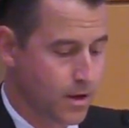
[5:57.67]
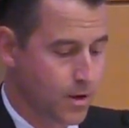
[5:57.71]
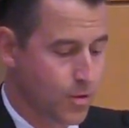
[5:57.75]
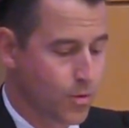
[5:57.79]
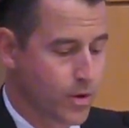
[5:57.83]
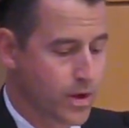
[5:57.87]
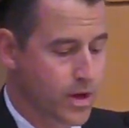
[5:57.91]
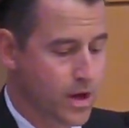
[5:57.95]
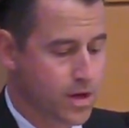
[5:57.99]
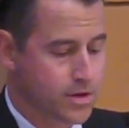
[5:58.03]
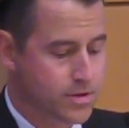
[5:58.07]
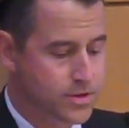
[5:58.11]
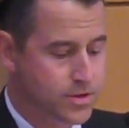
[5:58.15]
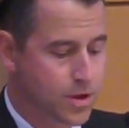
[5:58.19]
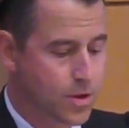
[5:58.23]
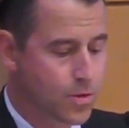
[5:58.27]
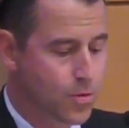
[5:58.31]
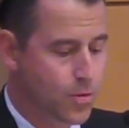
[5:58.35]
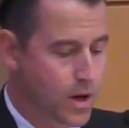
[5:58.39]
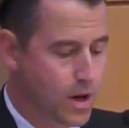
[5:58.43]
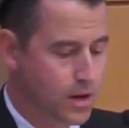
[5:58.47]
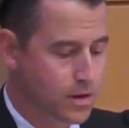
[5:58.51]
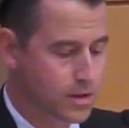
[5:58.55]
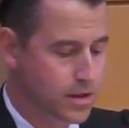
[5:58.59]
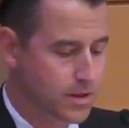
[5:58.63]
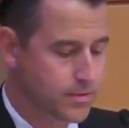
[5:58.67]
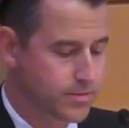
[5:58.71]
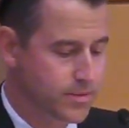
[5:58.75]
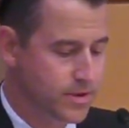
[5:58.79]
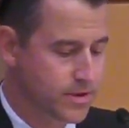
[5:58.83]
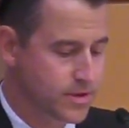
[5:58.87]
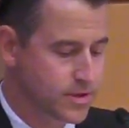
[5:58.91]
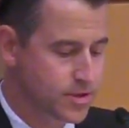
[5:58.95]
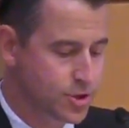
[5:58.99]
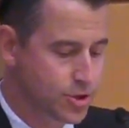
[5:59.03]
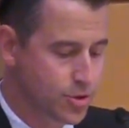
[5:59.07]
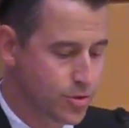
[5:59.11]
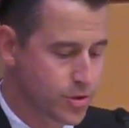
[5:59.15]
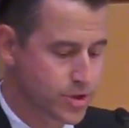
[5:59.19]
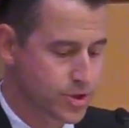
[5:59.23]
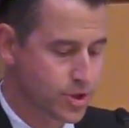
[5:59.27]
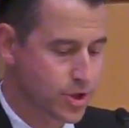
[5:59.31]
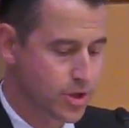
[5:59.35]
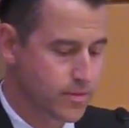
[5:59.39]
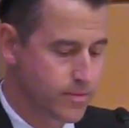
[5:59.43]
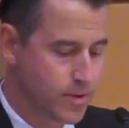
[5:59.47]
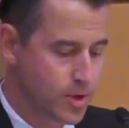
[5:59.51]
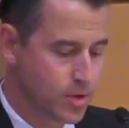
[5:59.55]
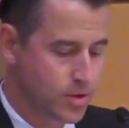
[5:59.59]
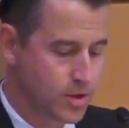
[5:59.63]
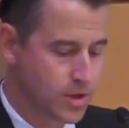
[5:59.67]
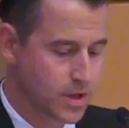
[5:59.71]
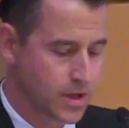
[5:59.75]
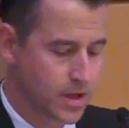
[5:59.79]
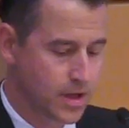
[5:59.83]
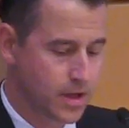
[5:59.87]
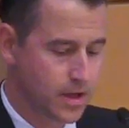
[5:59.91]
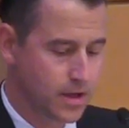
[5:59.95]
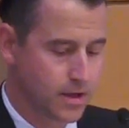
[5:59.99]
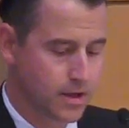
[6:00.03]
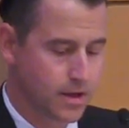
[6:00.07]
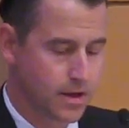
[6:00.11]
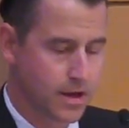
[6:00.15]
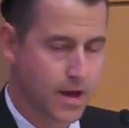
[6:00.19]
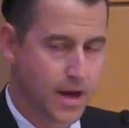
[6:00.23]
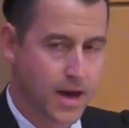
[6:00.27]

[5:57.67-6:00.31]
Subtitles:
We also welcomed the Jewish community